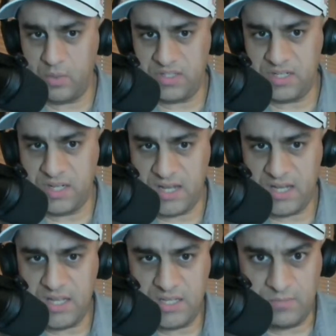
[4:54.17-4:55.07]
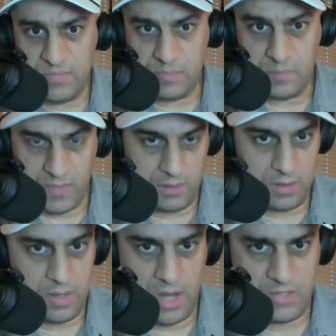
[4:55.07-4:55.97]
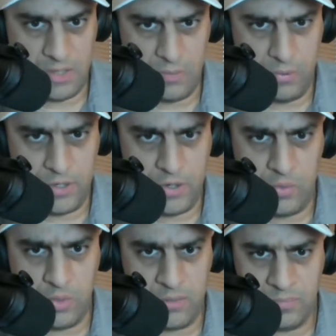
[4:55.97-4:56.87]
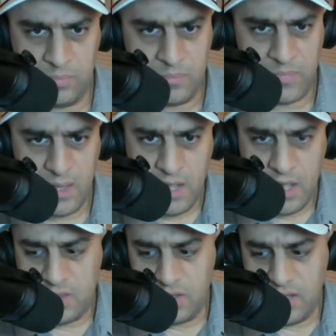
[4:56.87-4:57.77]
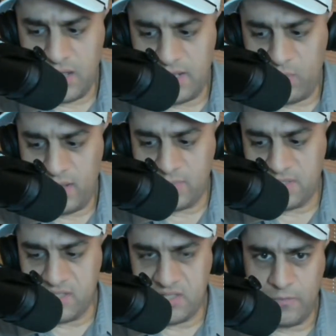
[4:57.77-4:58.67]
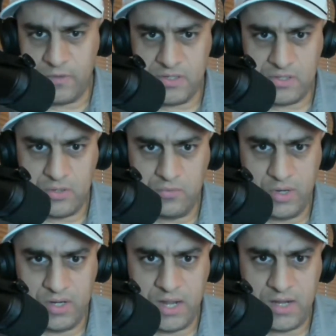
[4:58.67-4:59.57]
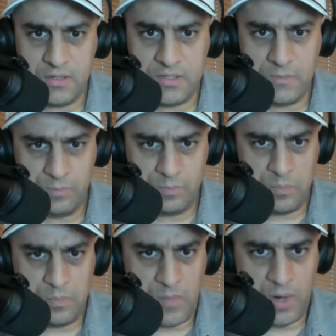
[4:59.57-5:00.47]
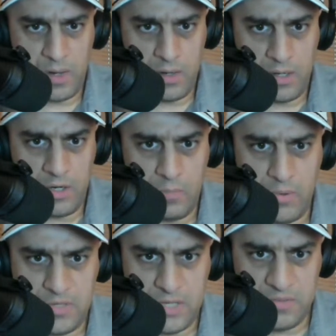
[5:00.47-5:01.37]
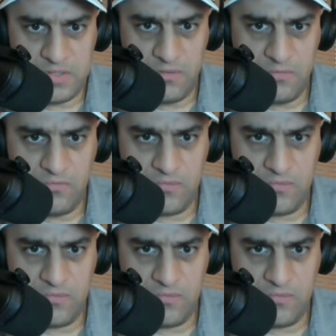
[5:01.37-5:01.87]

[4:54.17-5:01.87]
the big one tonight is actually a pretty good one. The LA Rams and the San Francisco 49ers. Both teams